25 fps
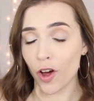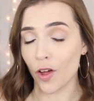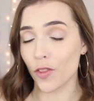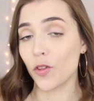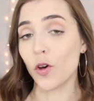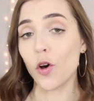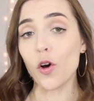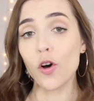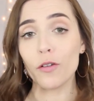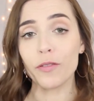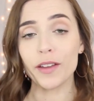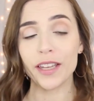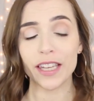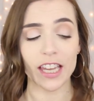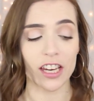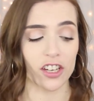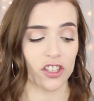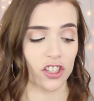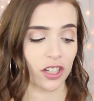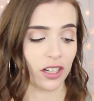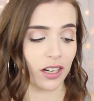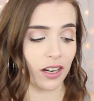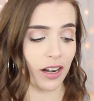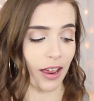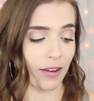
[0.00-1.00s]
on the whole
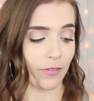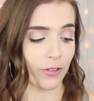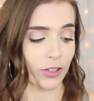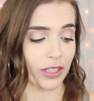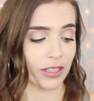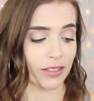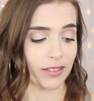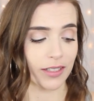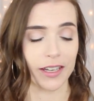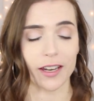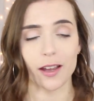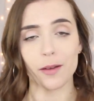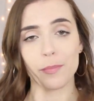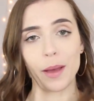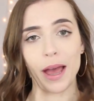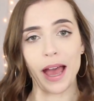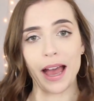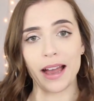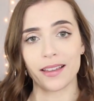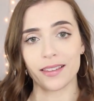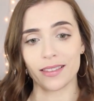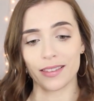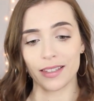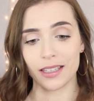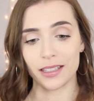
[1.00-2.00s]
vacation and ever since I got
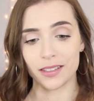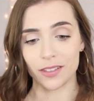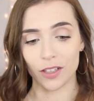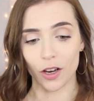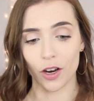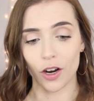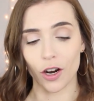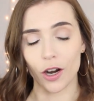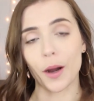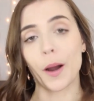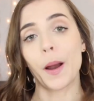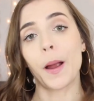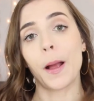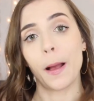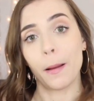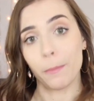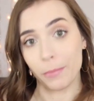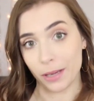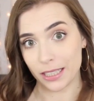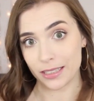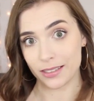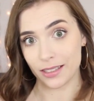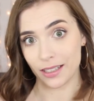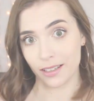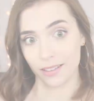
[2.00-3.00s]
back, these are
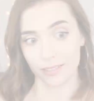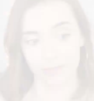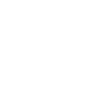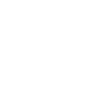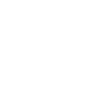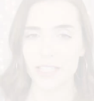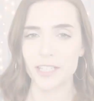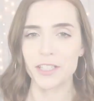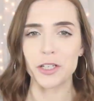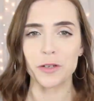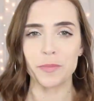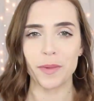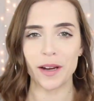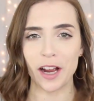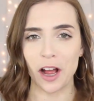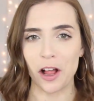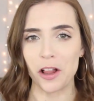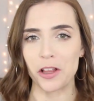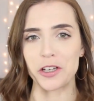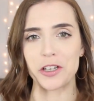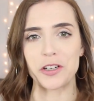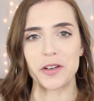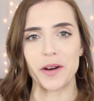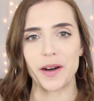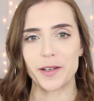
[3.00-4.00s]
amazing. Of course, I took my
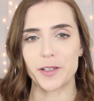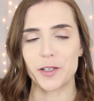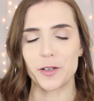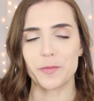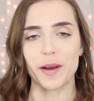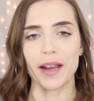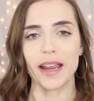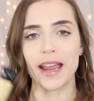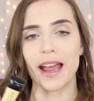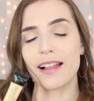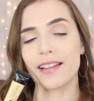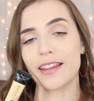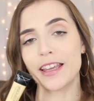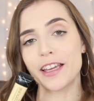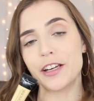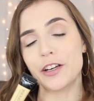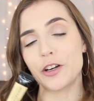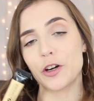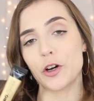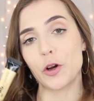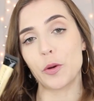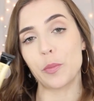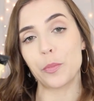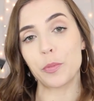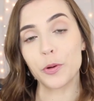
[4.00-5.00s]
color corrector, my LA
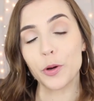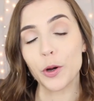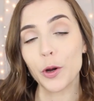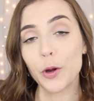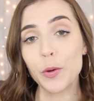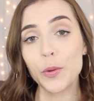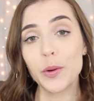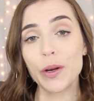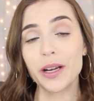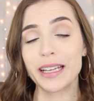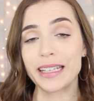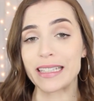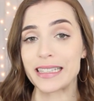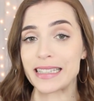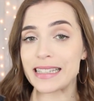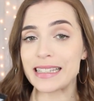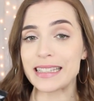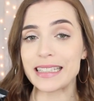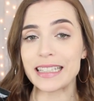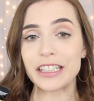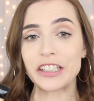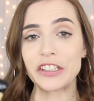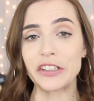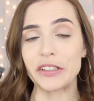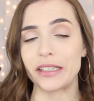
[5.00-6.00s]
Girl Pro
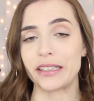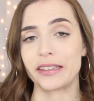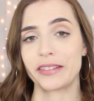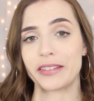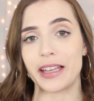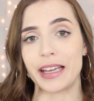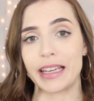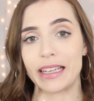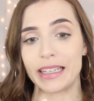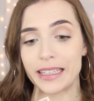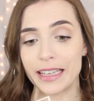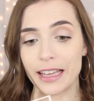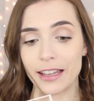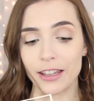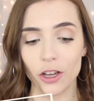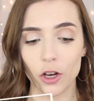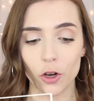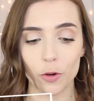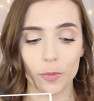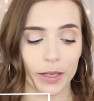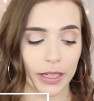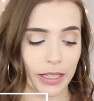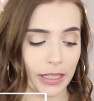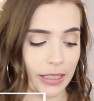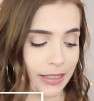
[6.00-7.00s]
Conceal in light
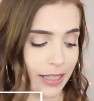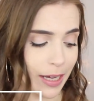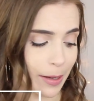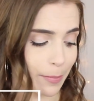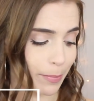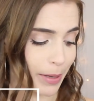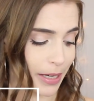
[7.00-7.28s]
yellow because I